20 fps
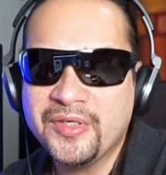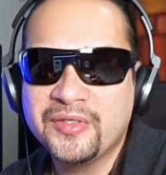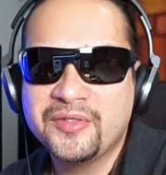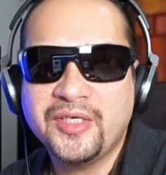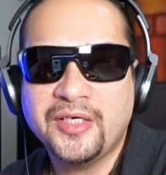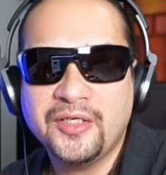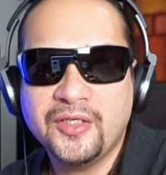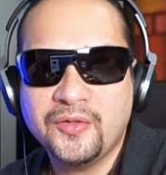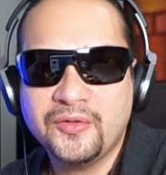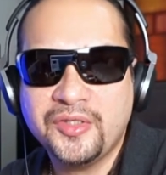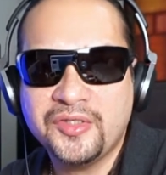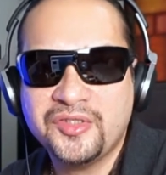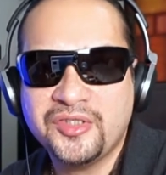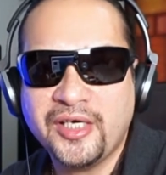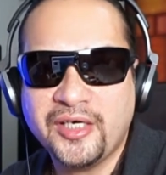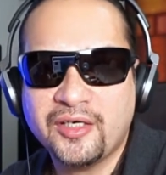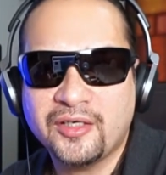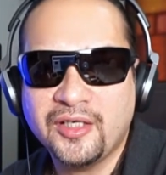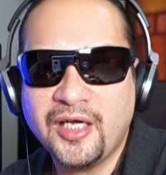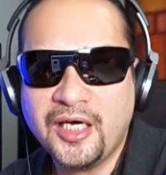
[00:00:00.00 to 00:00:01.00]
They know the
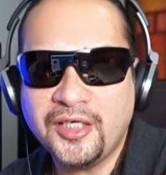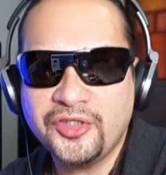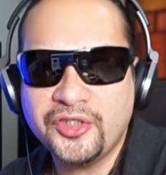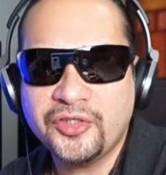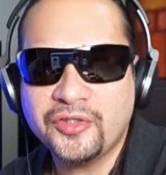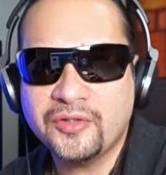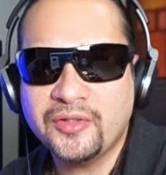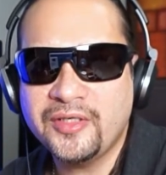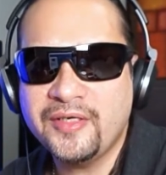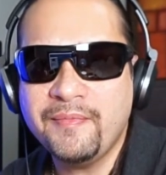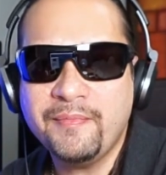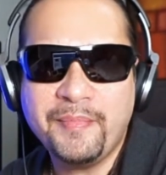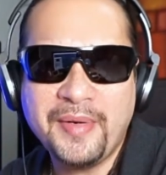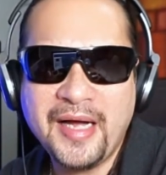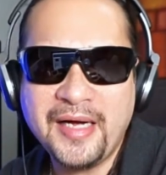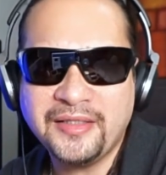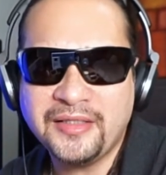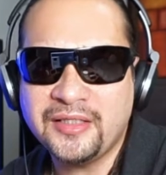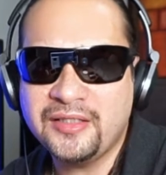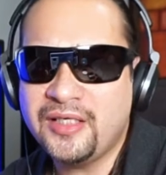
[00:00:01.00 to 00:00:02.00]
psychological
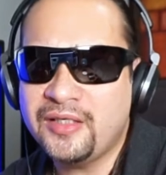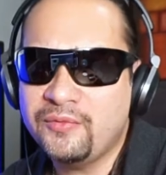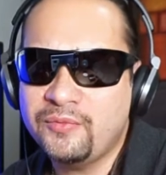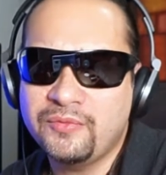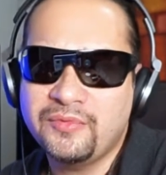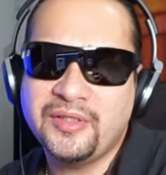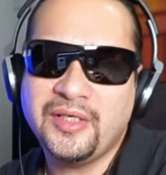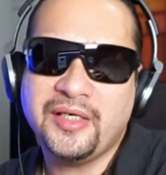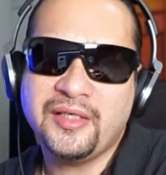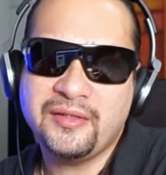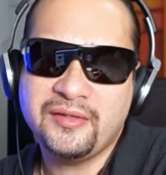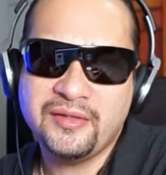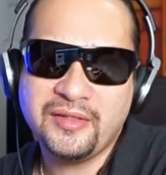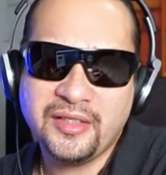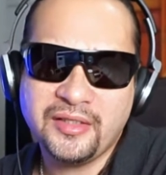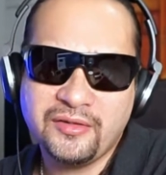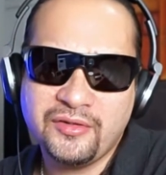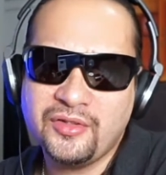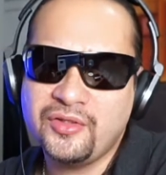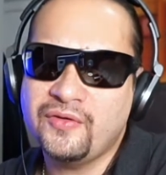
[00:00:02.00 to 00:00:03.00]
impact that
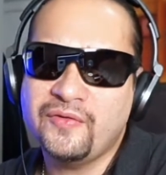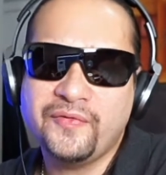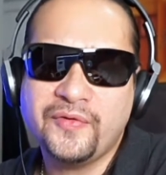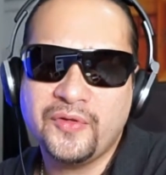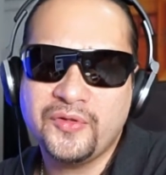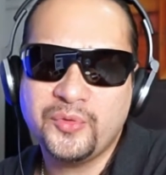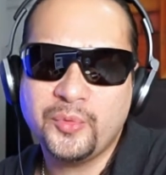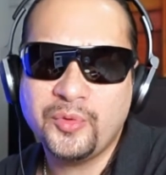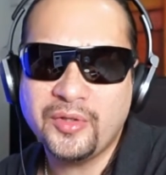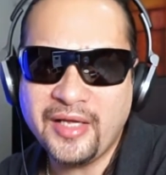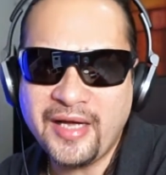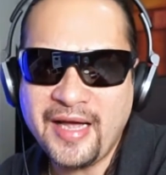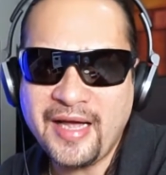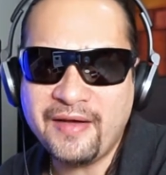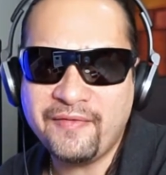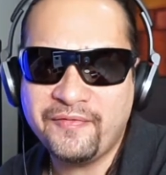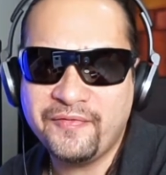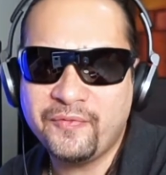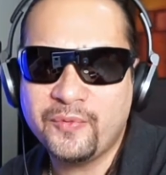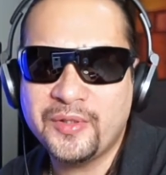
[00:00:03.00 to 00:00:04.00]
UFOs will
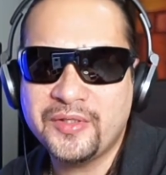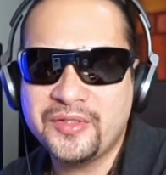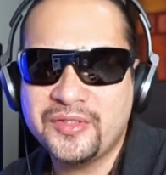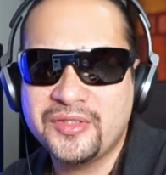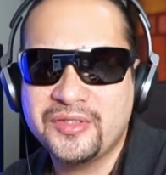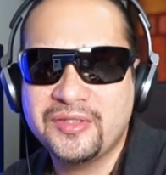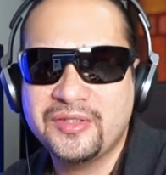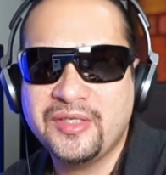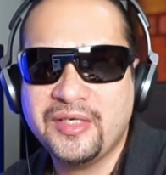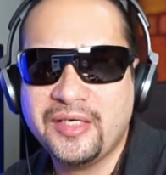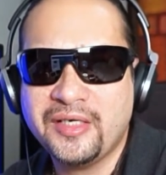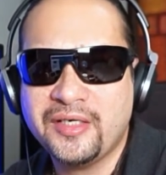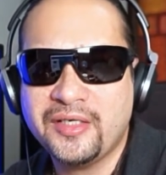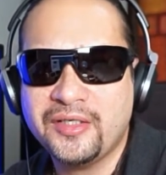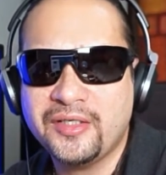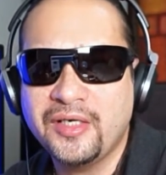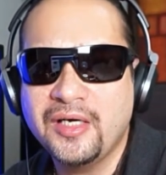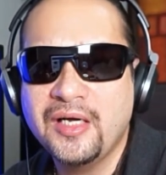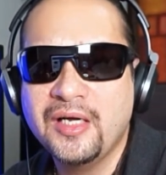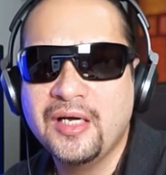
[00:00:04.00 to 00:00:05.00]
have once they're